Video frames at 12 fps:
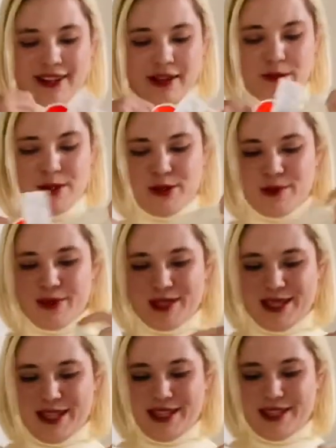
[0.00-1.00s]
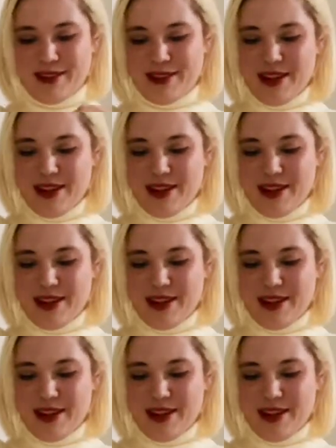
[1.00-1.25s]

I'm super excited.